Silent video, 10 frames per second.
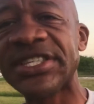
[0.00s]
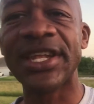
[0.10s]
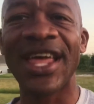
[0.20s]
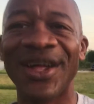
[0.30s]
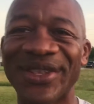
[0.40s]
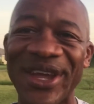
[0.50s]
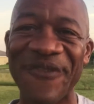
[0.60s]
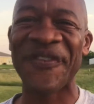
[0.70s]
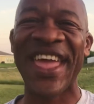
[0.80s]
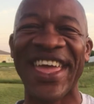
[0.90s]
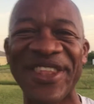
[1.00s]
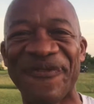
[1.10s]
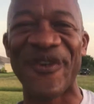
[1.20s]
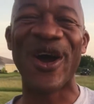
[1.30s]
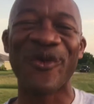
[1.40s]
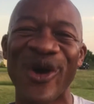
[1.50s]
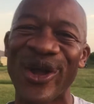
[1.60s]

be sitting out there faking the funk,